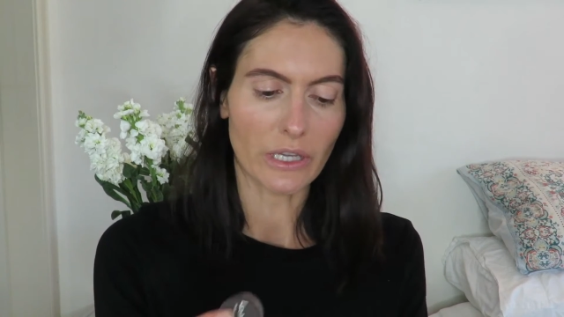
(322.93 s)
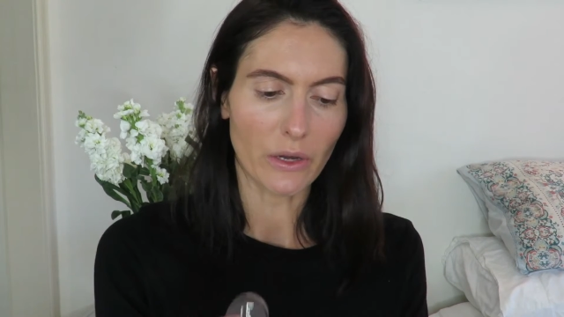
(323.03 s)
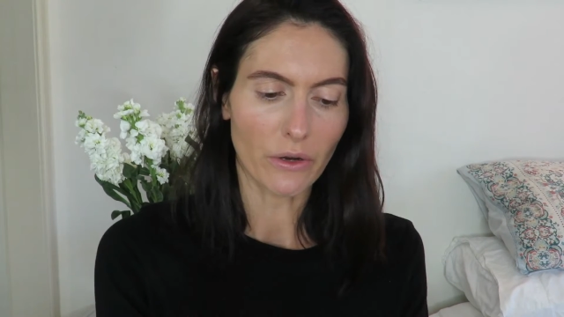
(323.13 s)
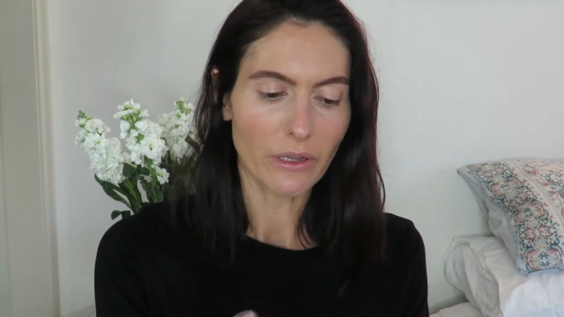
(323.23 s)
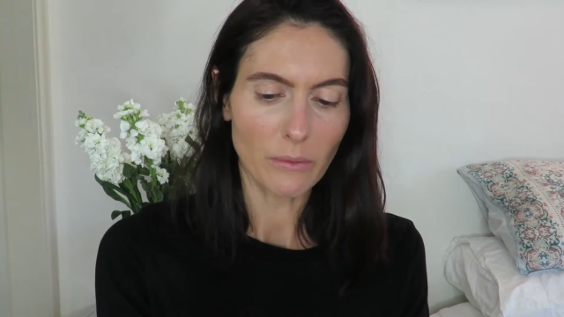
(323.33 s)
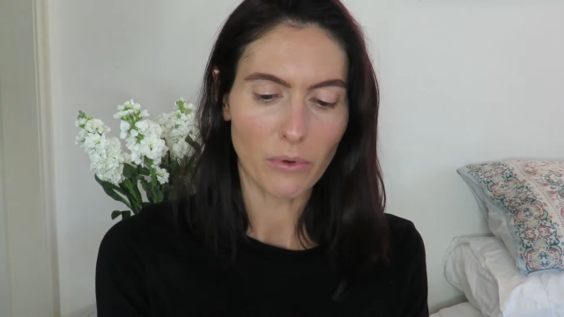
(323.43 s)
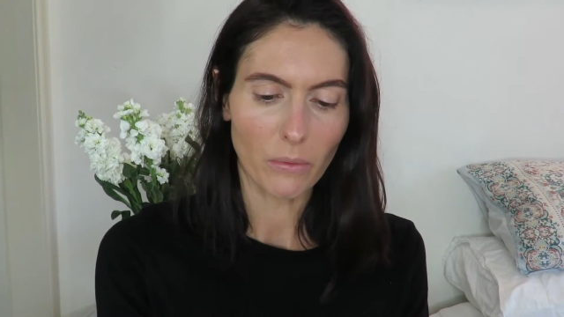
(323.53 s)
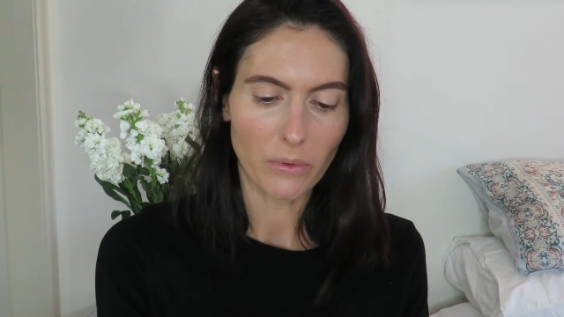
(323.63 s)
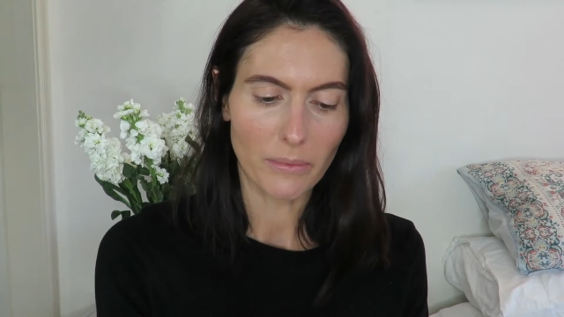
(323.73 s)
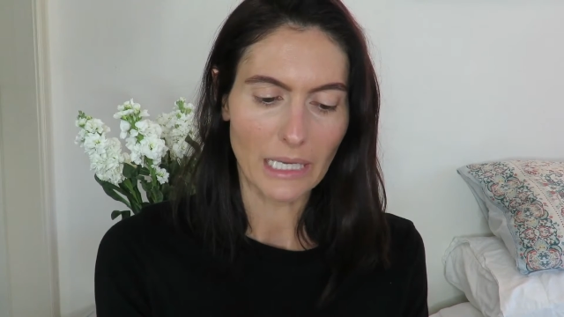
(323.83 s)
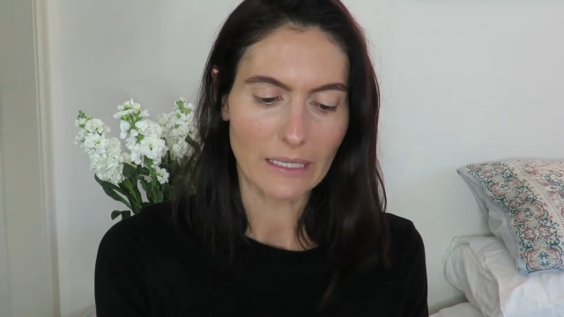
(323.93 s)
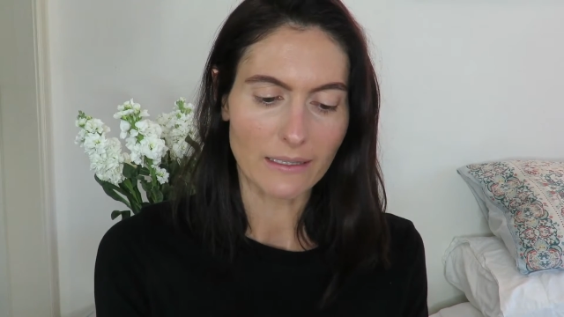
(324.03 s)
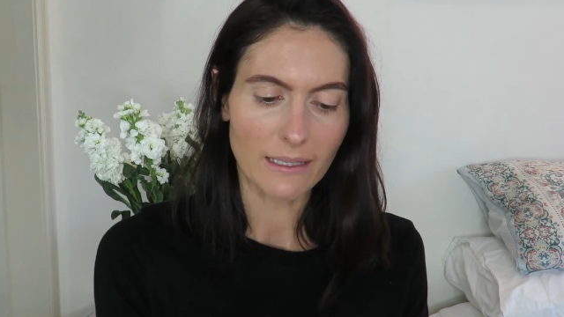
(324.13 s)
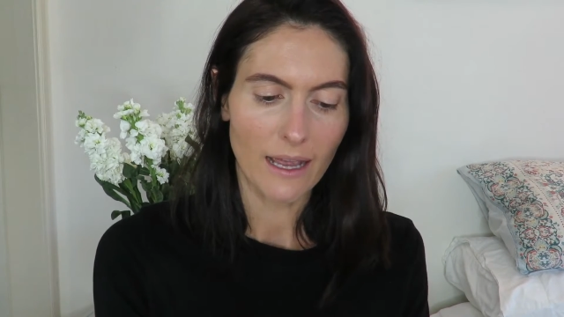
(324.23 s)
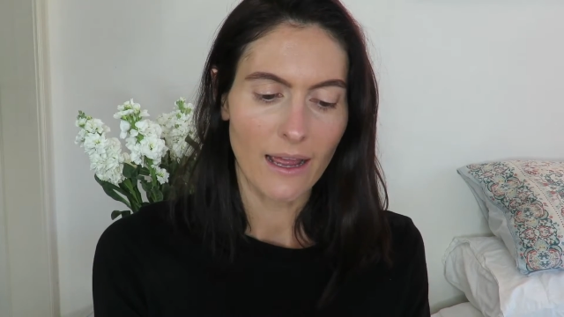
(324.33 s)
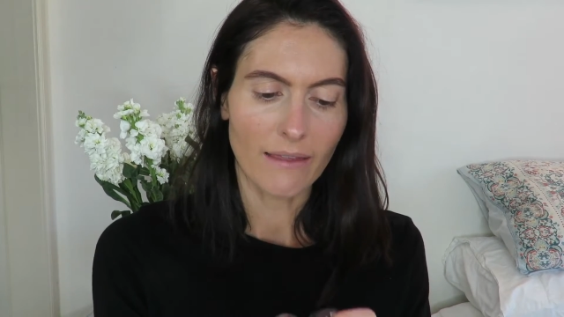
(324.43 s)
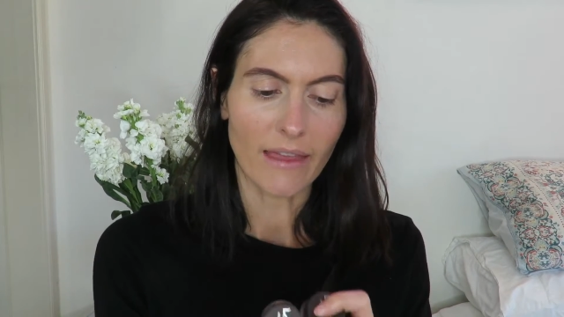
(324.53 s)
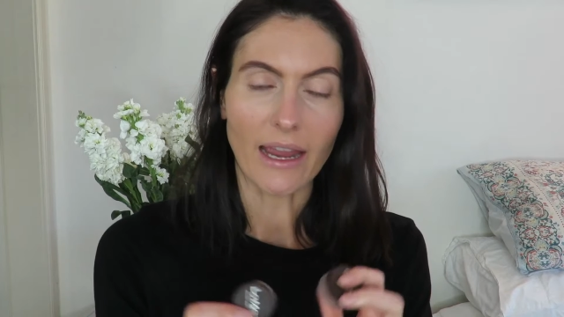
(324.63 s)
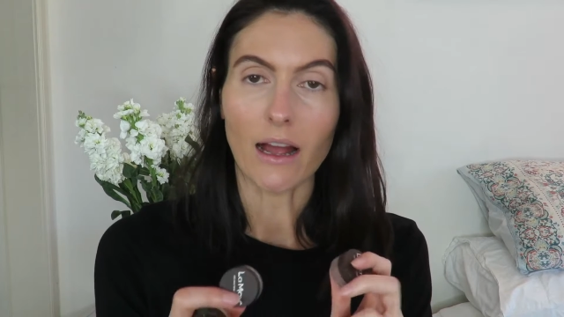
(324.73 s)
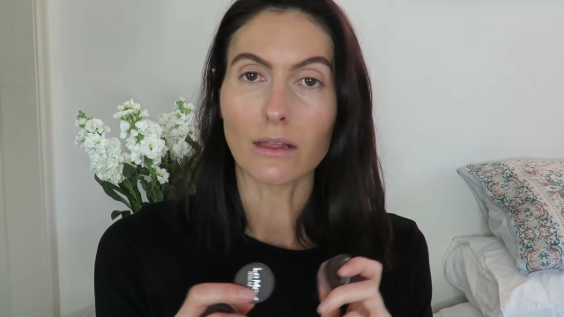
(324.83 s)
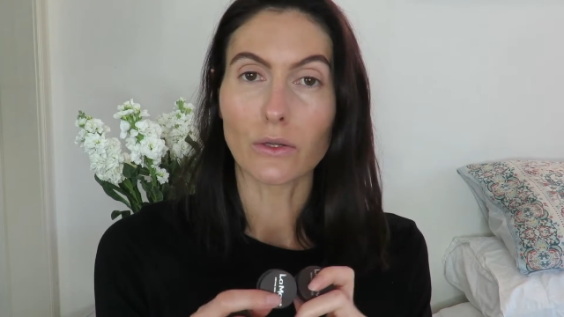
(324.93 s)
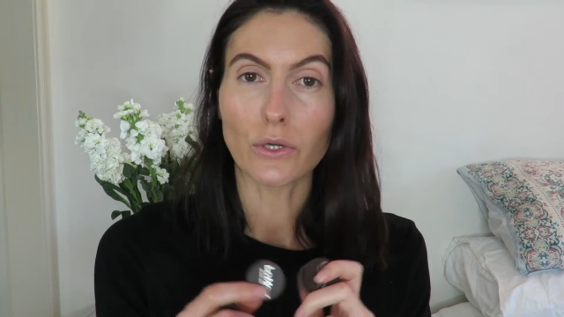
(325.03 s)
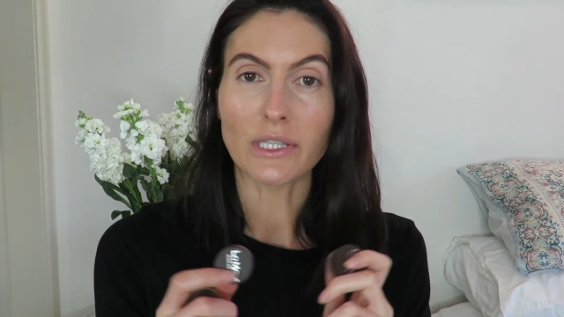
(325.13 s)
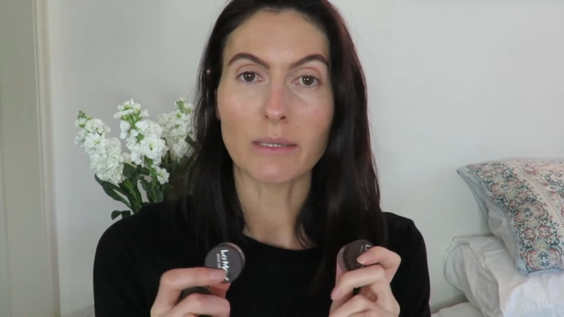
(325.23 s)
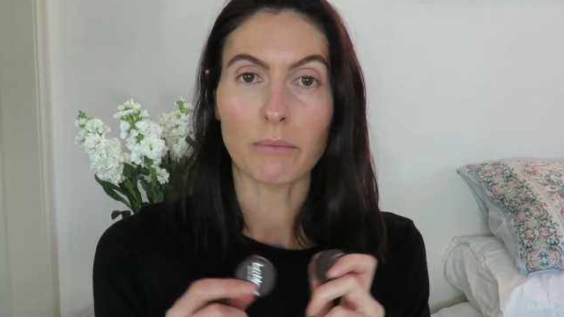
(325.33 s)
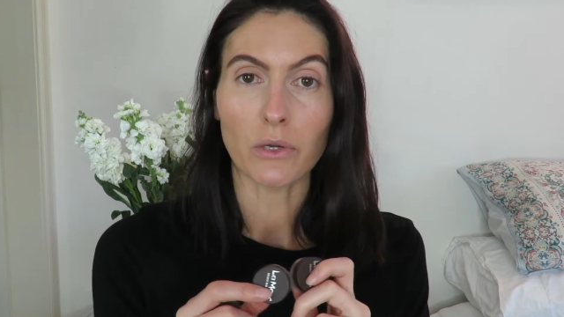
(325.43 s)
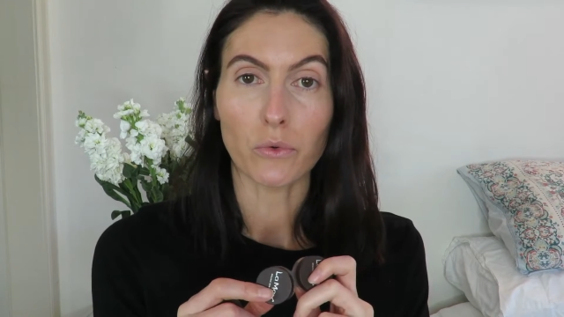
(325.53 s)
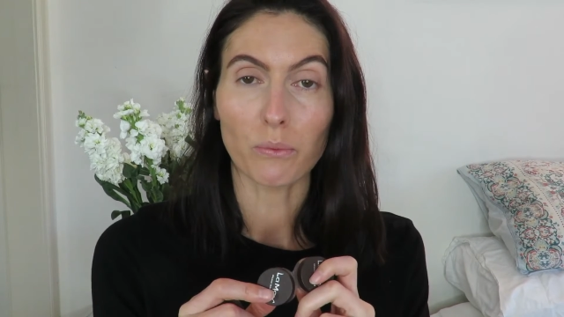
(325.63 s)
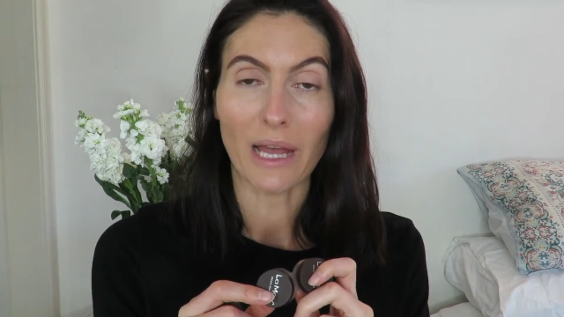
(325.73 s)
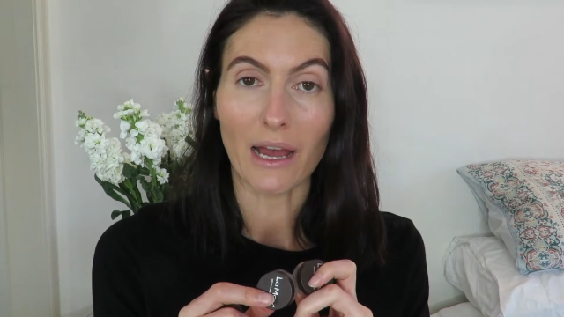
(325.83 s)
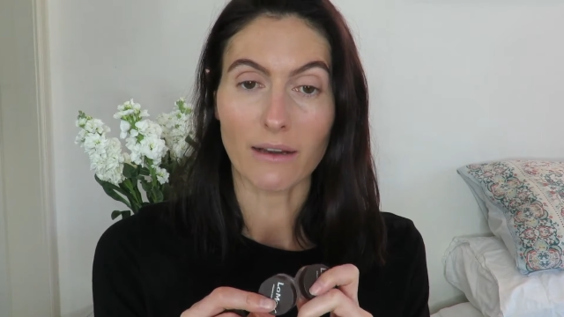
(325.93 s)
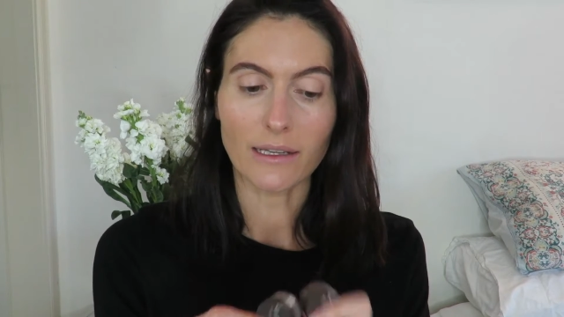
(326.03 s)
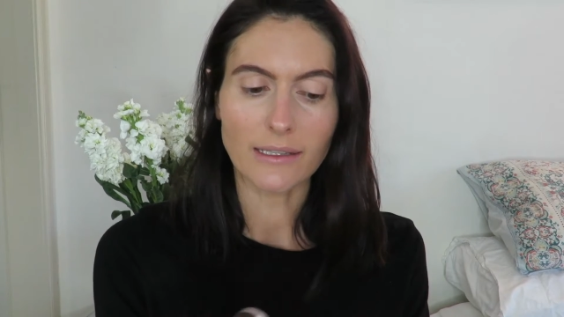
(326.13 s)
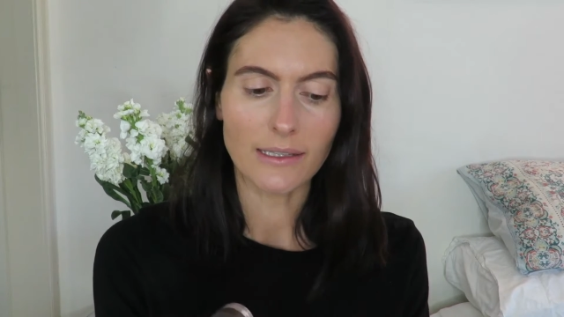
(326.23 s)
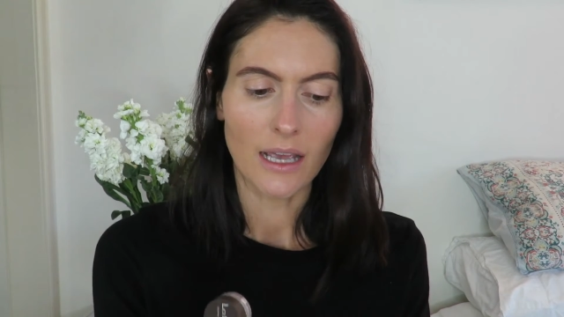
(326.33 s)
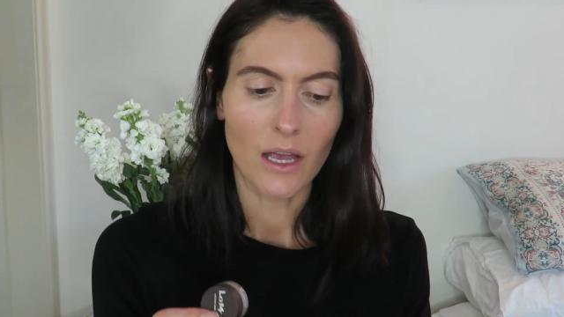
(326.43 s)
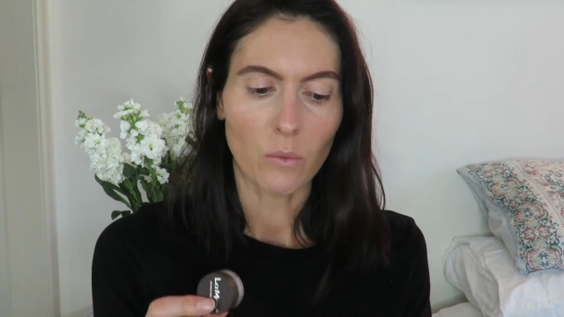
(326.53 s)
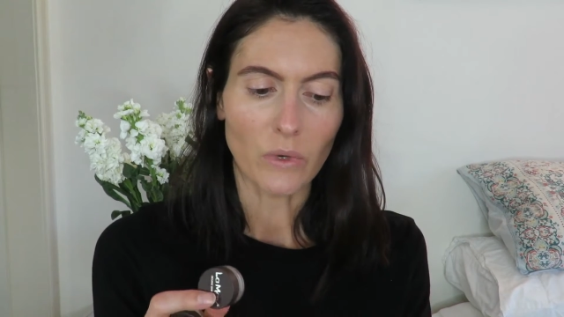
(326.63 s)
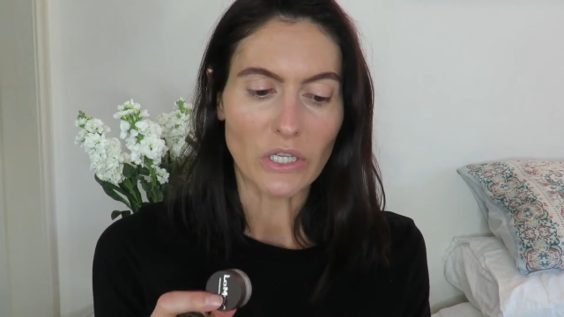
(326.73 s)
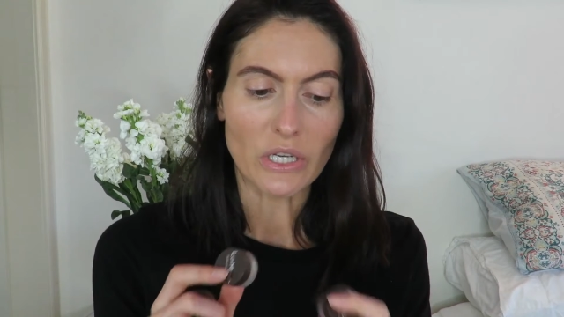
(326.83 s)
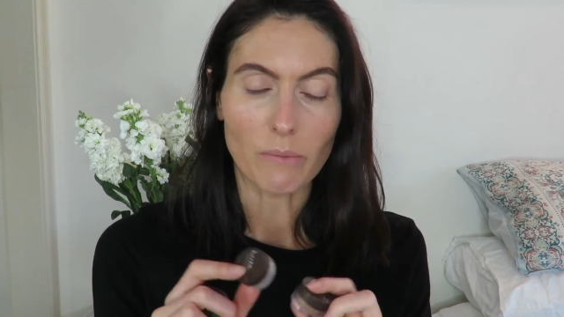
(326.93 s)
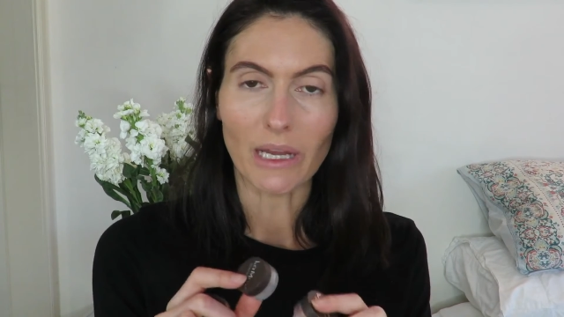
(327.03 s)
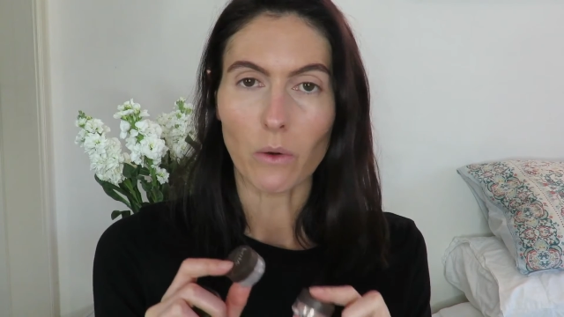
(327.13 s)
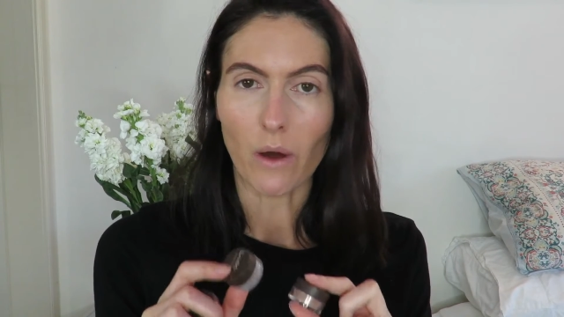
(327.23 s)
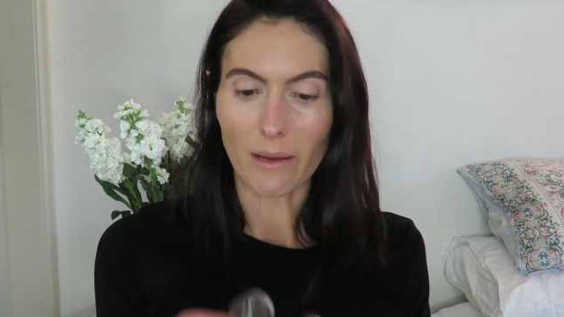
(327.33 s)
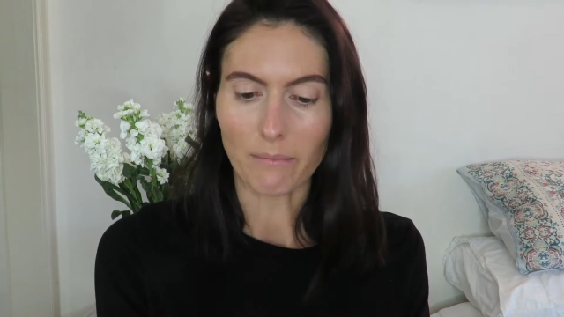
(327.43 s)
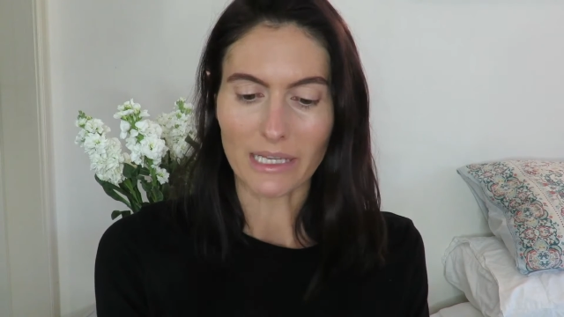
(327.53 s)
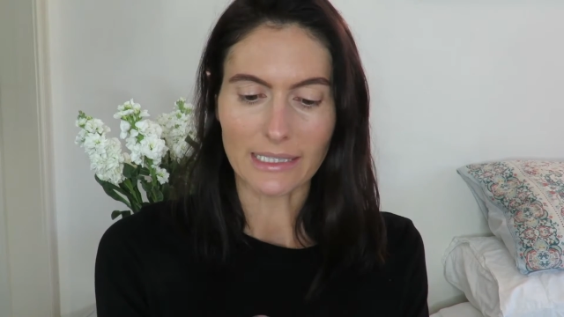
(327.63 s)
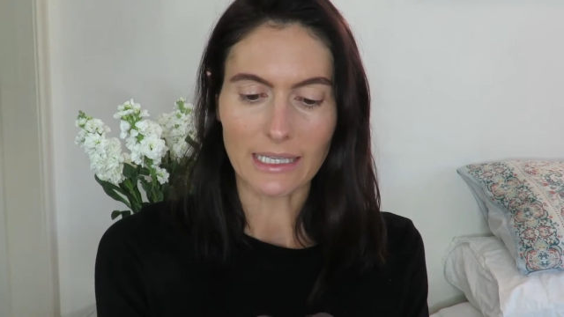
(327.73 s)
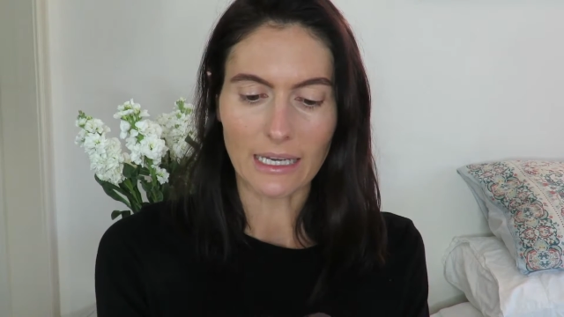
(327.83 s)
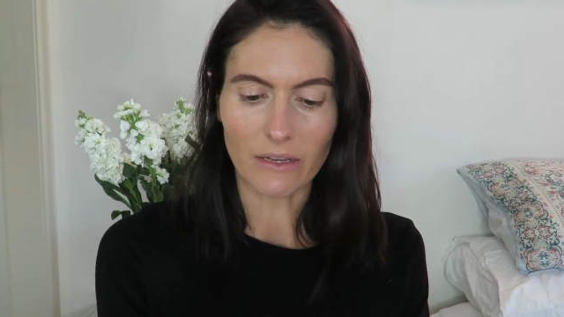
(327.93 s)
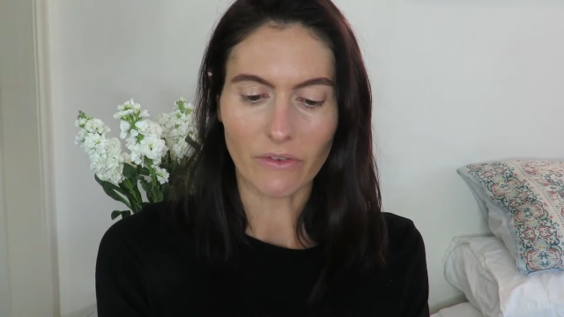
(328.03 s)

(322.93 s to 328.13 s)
The only problem is they are loose mineral powders, which can be quite messy.